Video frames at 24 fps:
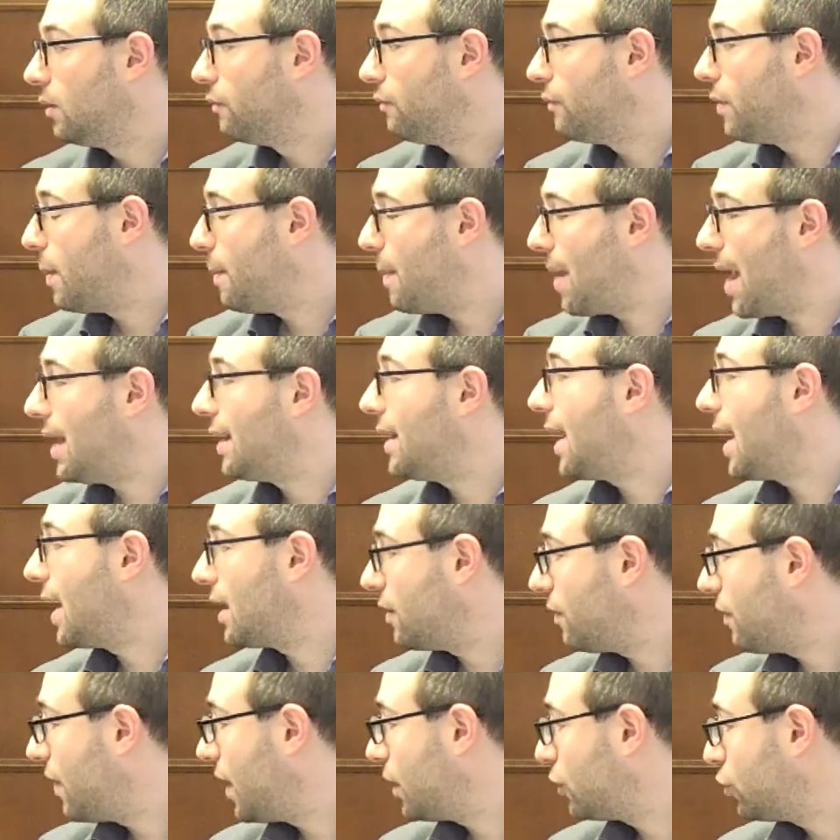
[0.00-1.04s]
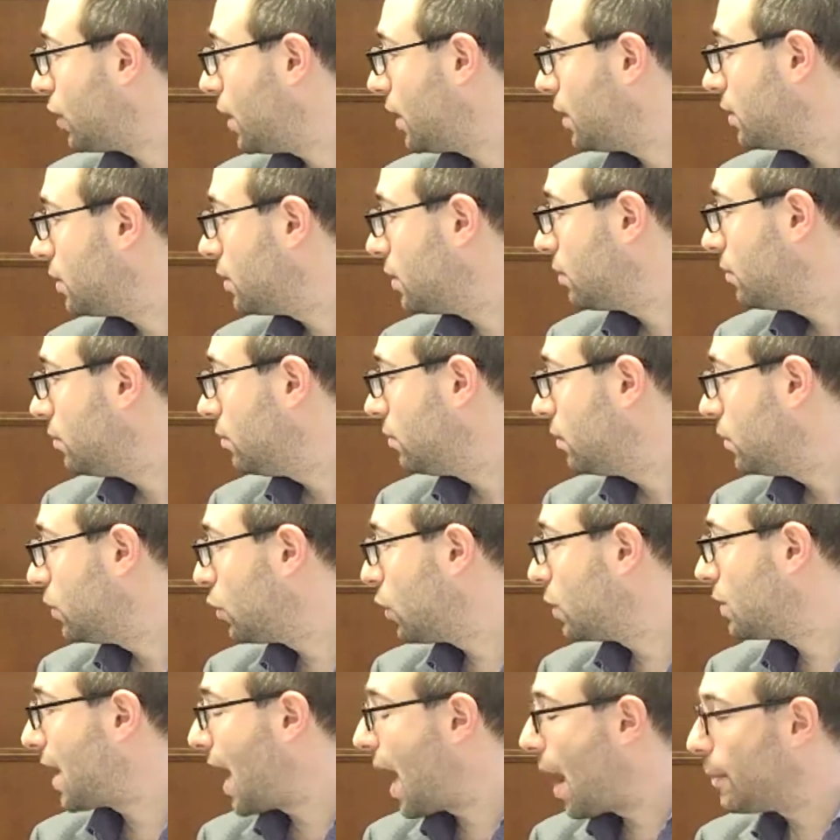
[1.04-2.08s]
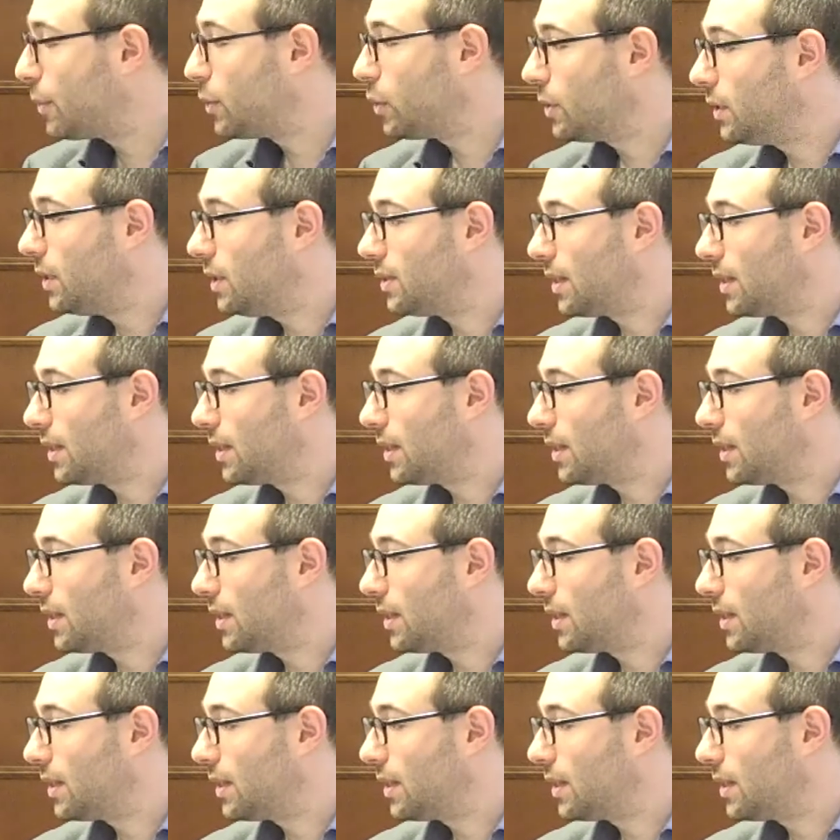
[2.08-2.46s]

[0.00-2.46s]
they barely had a fair chance. So it's absolutely